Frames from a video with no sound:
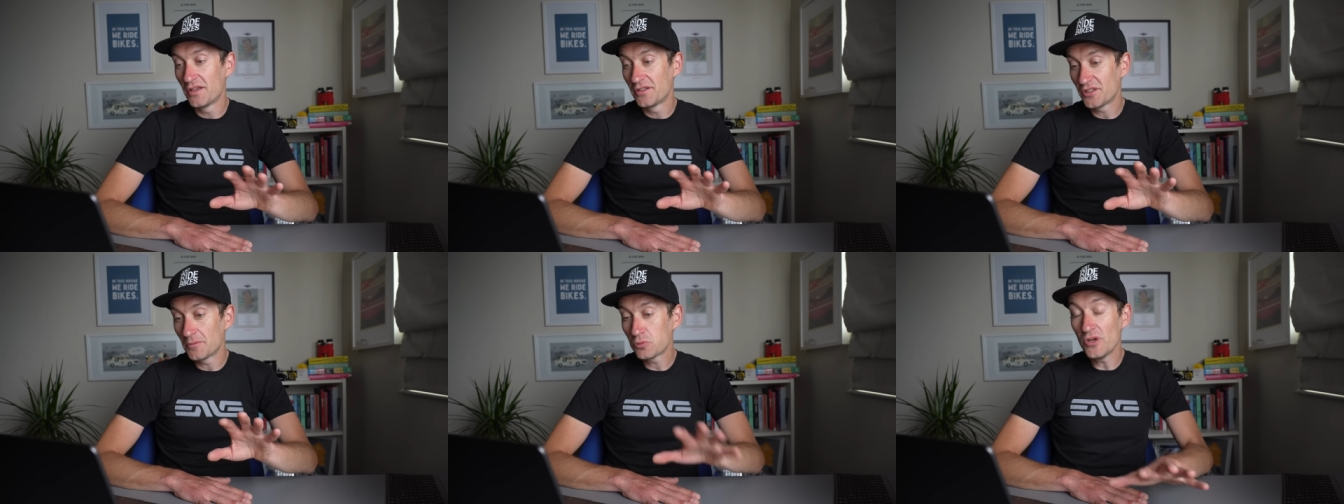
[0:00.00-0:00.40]

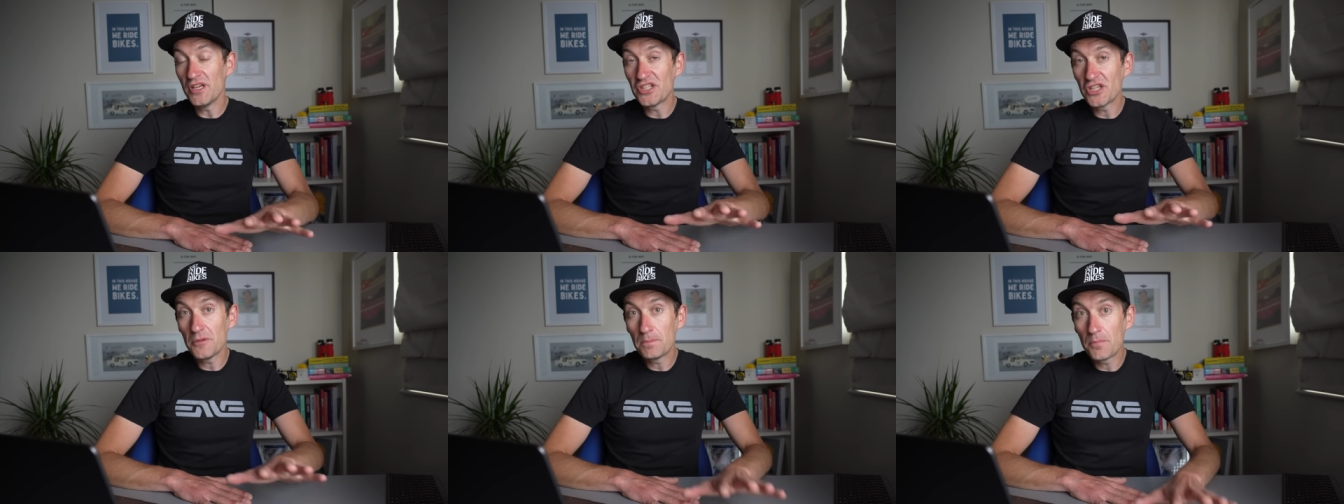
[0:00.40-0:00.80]
Some pretty
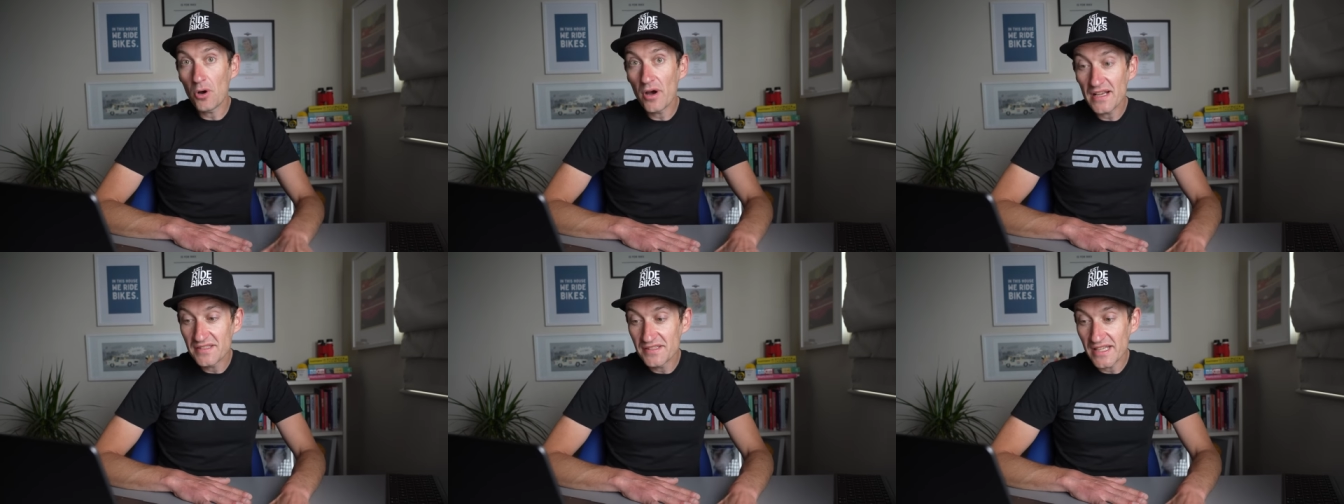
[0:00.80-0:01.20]
good
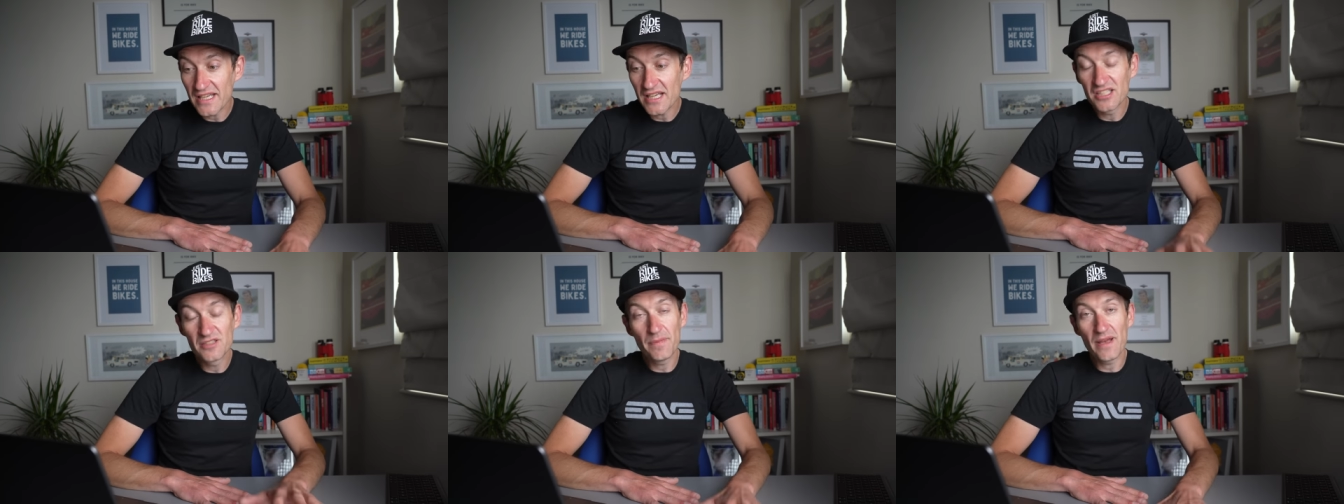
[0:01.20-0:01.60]
bikes
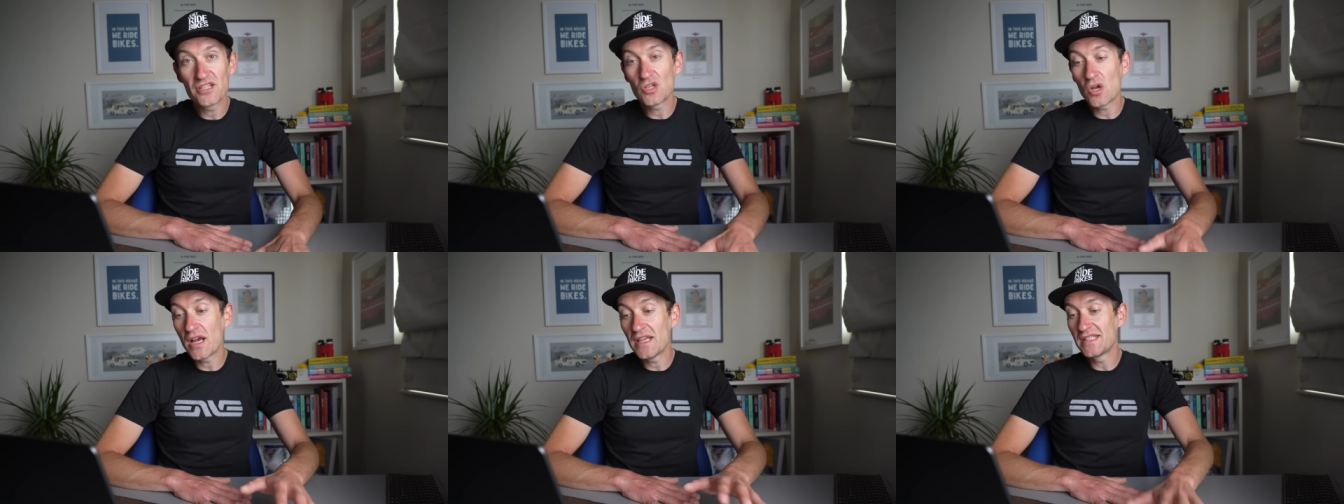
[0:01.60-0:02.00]
there,
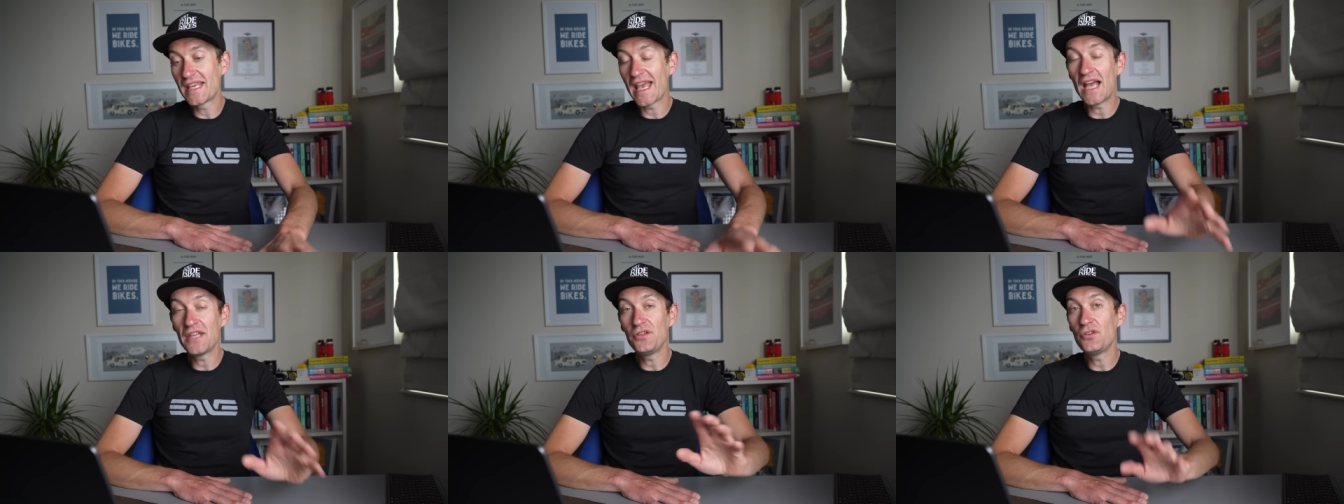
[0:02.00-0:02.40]
Specialized,
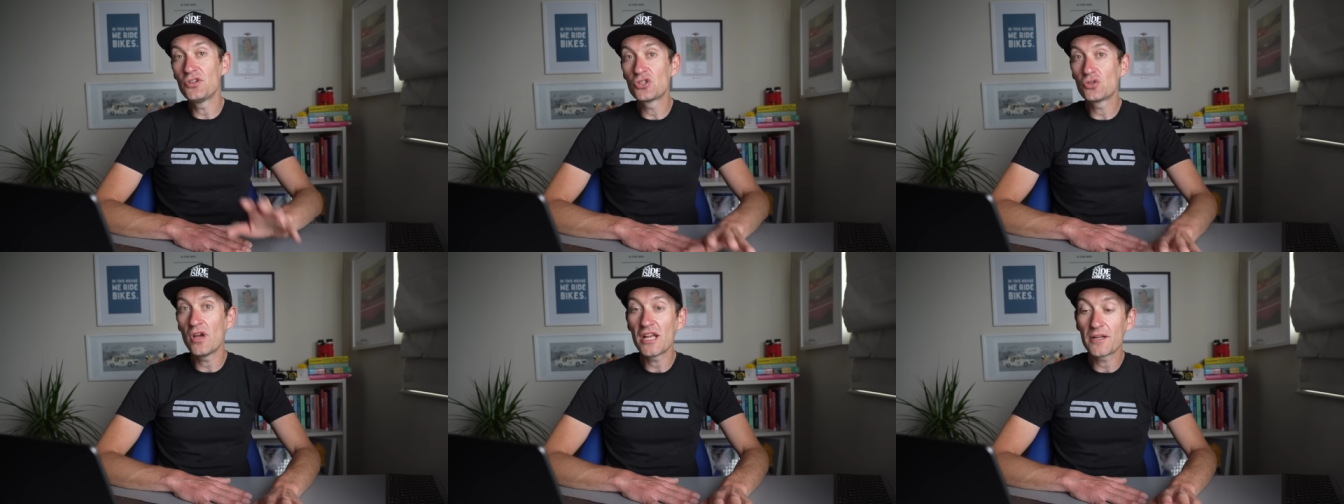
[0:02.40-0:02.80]
Canyon,
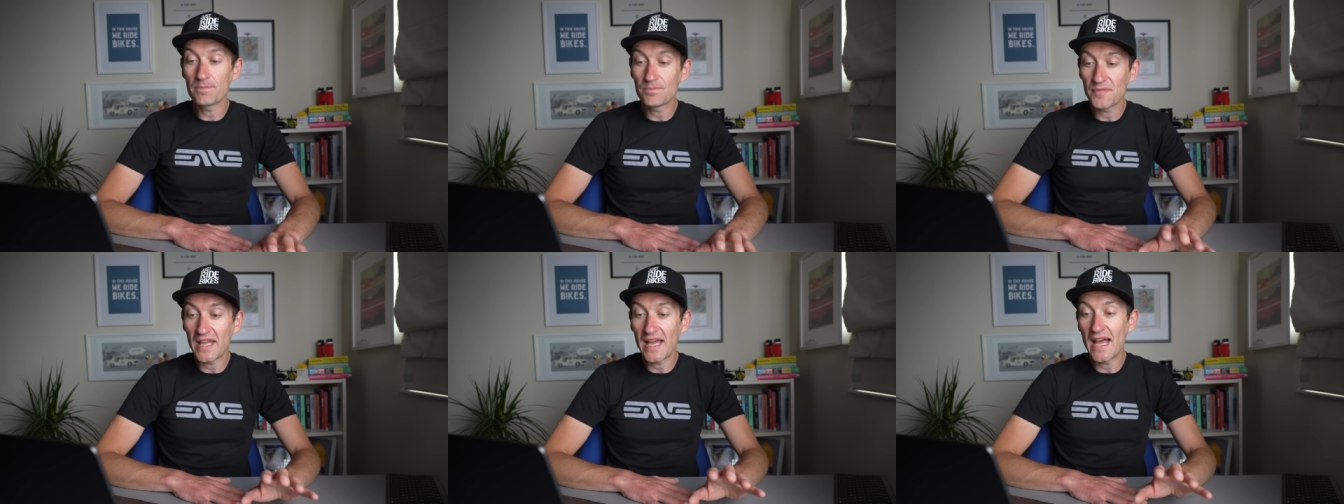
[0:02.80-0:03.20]
Trek,
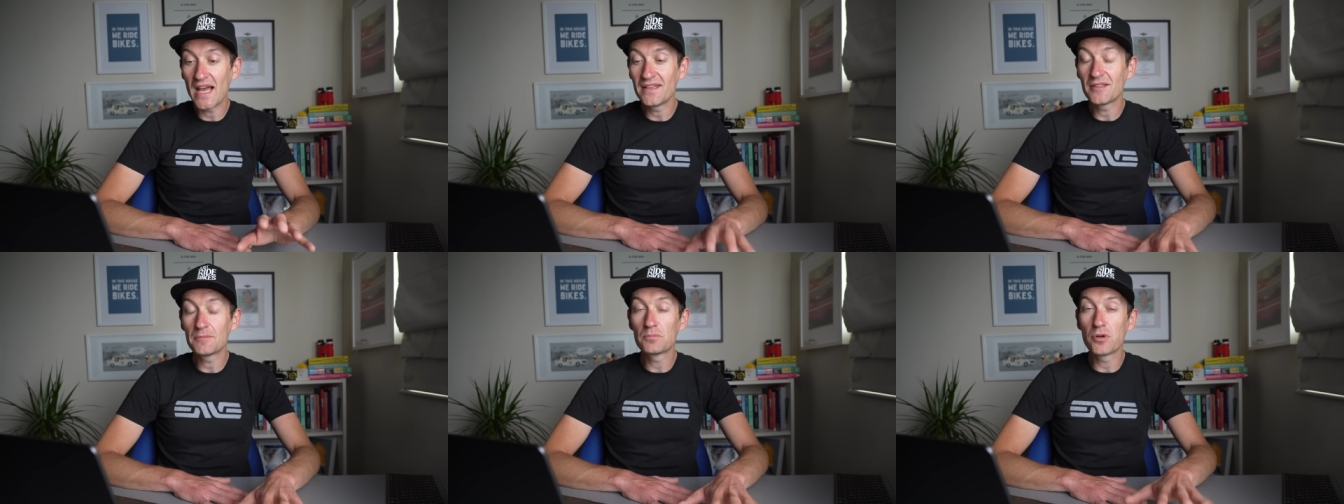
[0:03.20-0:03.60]

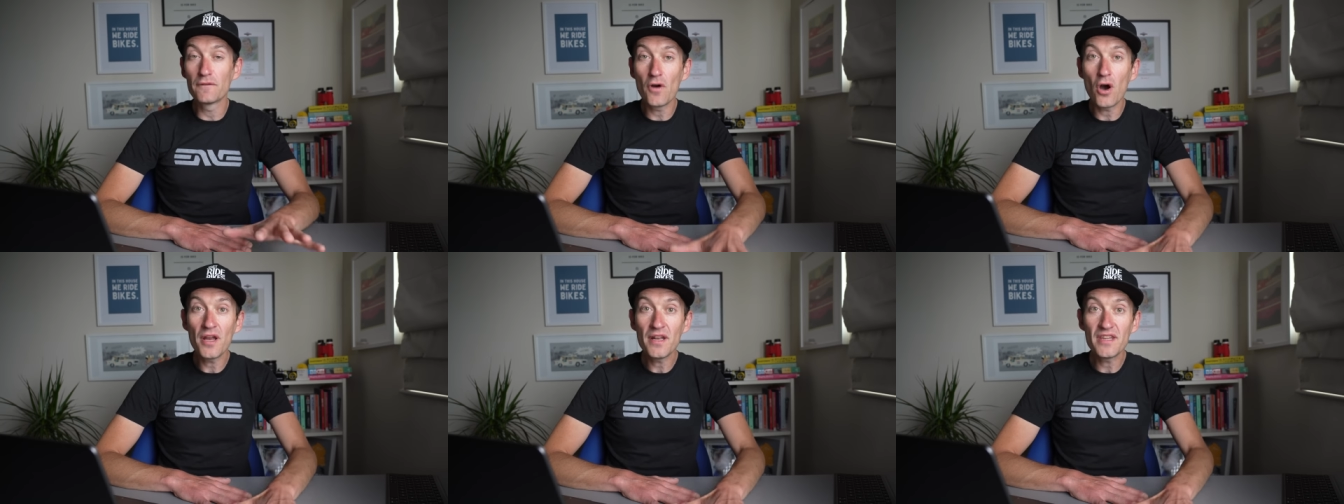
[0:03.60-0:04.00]
and
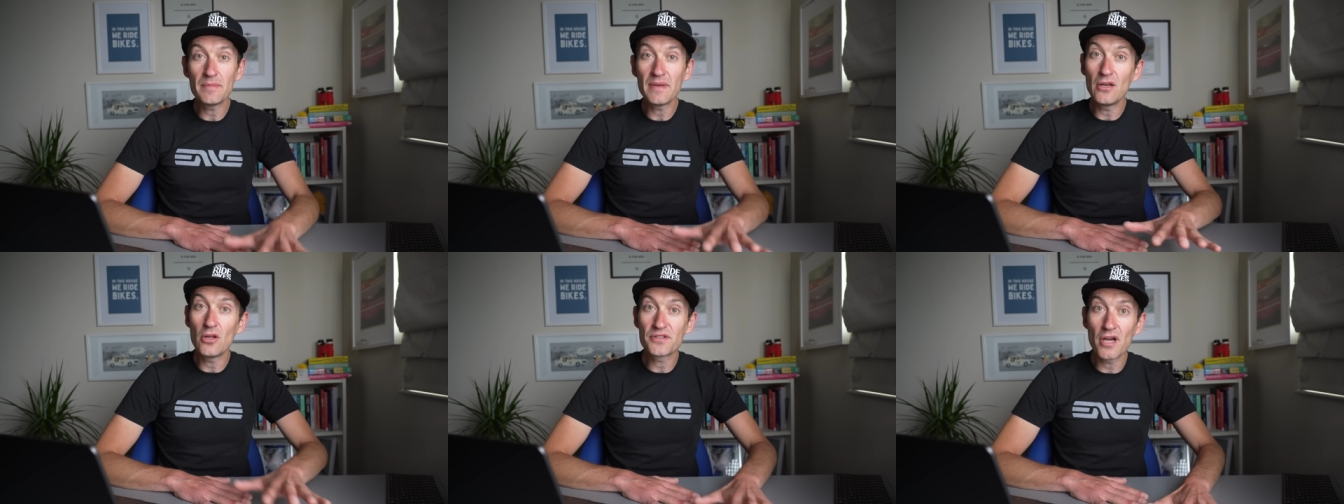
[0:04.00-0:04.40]
provided they've
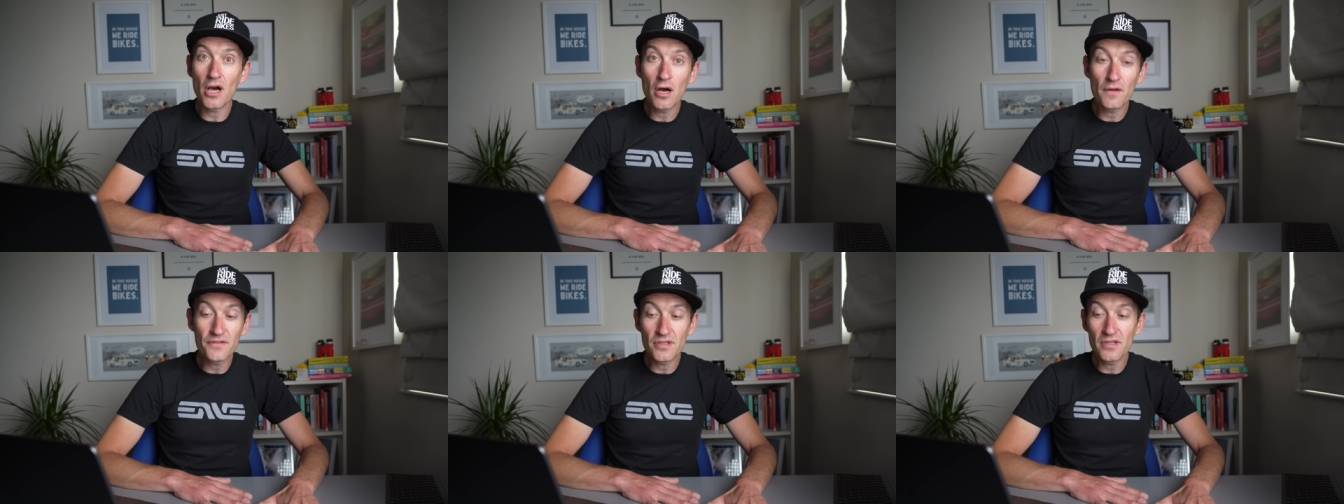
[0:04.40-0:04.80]
been looked
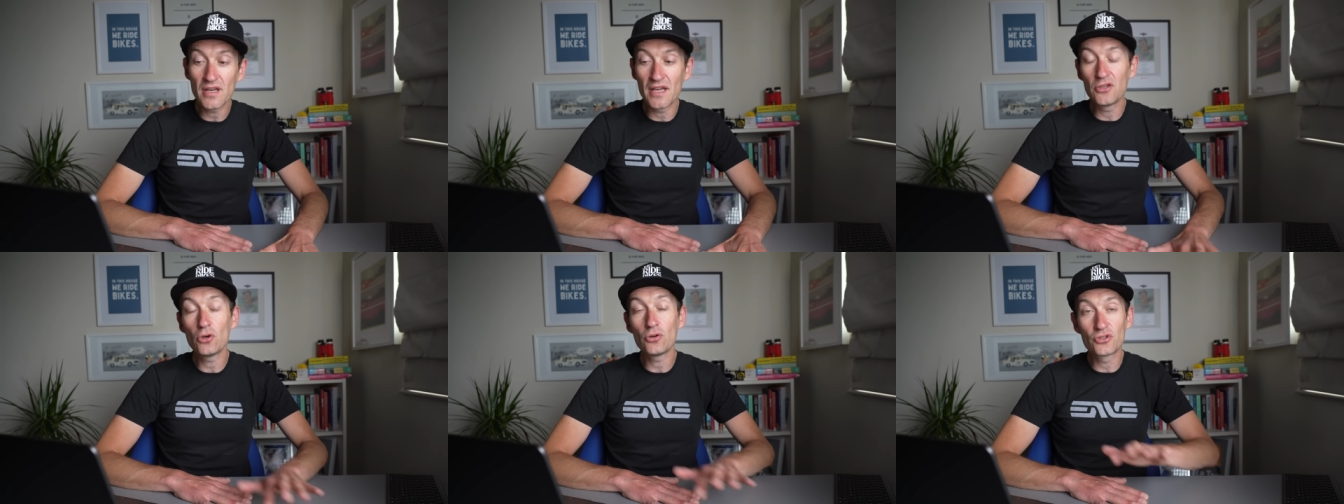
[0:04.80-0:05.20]
after
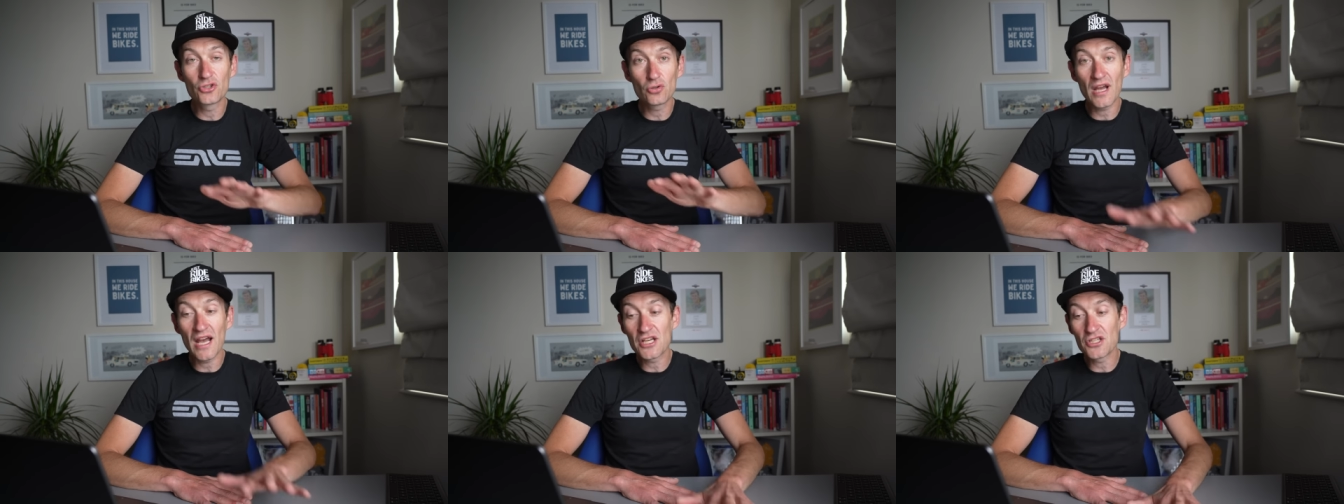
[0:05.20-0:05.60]
and not
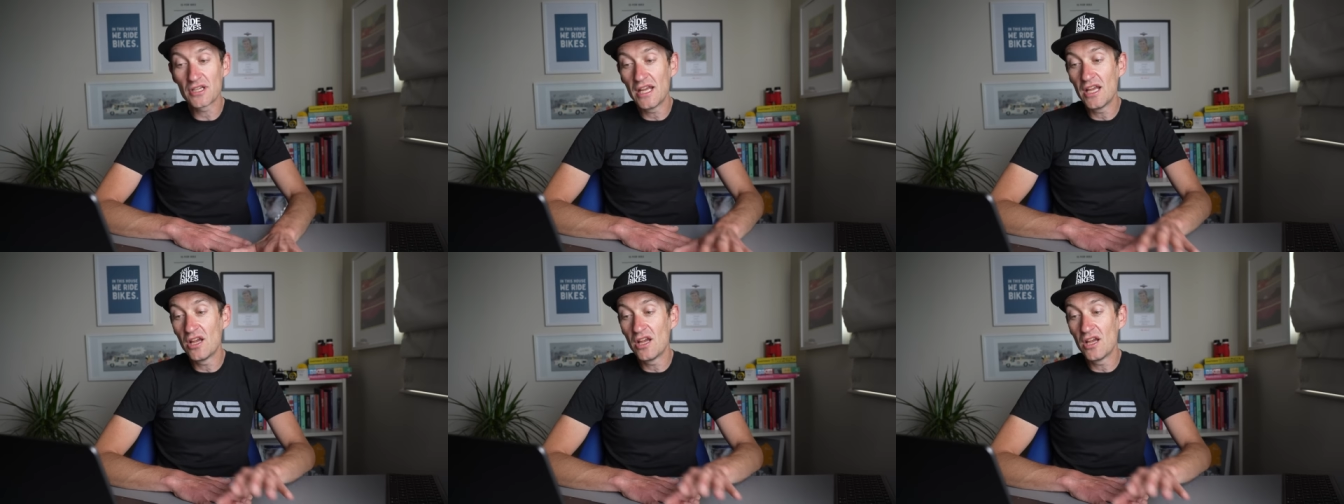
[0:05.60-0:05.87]
trash,